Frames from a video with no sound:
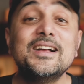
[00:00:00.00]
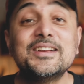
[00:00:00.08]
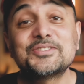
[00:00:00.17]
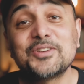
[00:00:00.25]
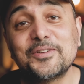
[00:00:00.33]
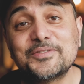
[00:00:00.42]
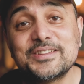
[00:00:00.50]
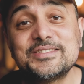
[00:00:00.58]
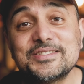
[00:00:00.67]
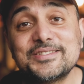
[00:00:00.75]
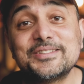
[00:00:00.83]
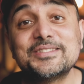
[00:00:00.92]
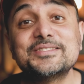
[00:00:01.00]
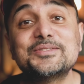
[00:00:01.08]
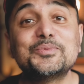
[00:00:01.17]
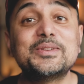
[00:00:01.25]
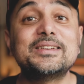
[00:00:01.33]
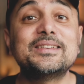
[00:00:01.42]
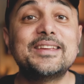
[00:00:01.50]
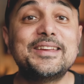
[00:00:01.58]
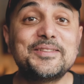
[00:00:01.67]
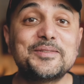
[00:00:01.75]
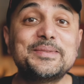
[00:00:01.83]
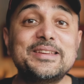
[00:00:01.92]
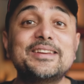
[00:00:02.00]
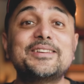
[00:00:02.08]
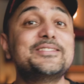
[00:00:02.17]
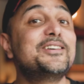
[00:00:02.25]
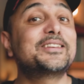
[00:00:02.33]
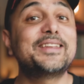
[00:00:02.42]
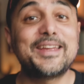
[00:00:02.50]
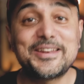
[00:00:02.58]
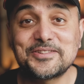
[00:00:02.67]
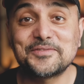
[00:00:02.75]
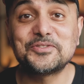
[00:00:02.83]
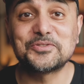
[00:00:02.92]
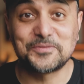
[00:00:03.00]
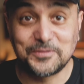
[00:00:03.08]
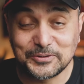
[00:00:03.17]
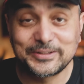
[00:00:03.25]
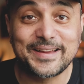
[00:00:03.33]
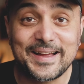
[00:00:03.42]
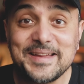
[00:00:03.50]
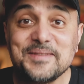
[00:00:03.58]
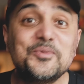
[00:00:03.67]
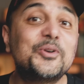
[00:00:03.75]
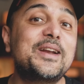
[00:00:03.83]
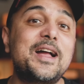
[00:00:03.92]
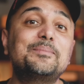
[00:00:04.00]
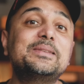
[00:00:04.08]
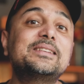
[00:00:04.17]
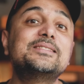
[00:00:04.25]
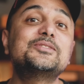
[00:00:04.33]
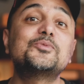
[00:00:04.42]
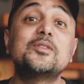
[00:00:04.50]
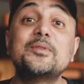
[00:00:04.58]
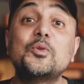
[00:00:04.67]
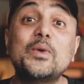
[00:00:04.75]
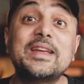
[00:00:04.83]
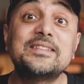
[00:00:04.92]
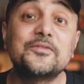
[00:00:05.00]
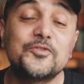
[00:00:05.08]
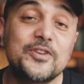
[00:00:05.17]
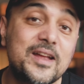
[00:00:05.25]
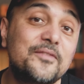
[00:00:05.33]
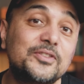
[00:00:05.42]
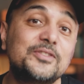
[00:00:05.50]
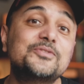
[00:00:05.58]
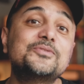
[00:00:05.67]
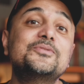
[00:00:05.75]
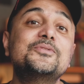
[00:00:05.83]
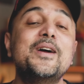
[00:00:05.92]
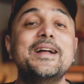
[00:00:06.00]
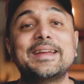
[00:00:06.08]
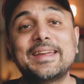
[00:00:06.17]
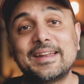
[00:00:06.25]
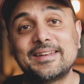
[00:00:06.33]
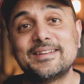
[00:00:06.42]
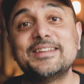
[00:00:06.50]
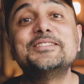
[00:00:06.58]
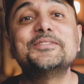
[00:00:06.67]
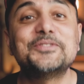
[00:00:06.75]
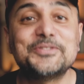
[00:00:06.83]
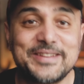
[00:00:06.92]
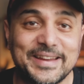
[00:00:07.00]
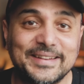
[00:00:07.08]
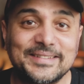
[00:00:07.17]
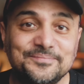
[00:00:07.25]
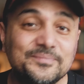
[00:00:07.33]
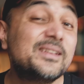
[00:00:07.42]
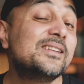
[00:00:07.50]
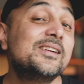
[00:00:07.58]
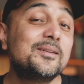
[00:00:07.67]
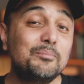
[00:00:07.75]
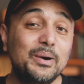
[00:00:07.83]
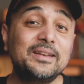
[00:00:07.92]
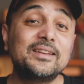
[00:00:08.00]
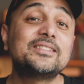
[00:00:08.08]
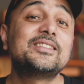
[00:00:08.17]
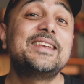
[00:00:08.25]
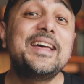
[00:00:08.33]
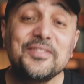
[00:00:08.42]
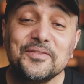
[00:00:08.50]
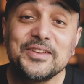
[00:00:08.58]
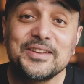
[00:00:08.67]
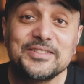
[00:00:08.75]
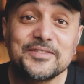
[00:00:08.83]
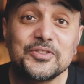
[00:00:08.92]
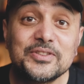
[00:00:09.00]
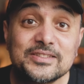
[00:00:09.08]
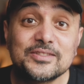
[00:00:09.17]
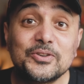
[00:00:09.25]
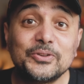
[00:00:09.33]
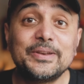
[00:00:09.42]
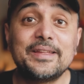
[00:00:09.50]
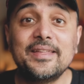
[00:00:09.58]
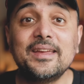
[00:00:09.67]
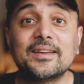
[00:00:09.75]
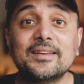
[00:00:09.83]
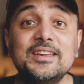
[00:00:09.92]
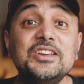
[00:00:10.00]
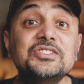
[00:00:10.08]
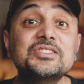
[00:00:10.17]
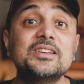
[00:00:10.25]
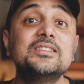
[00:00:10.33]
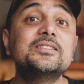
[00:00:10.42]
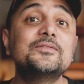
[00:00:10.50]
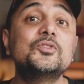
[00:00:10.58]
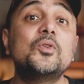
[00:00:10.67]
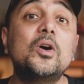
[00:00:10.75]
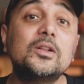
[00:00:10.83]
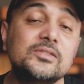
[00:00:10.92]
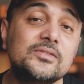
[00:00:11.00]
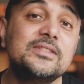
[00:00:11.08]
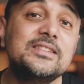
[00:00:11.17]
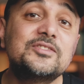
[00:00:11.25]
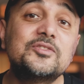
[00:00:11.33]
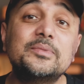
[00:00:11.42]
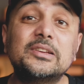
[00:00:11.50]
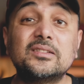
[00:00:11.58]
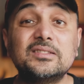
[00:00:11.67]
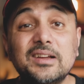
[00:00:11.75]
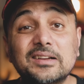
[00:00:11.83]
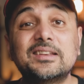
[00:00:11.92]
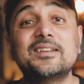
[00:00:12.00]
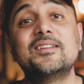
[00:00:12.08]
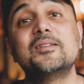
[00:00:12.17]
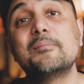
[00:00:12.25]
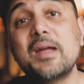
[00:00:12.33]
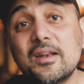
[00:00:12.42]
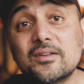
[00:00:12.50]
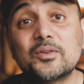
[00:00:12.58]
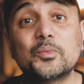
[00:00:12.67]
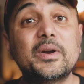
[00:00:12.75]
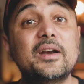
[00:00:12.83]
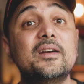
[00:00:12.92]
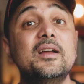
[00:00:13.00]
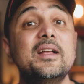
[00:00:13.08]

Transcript: software engineers will either be conducting interviews full-time or applicants will be waiting forever to get an interview date. But the length of the interview isn't the only thing. Each interview also needs to be conducted in a manner where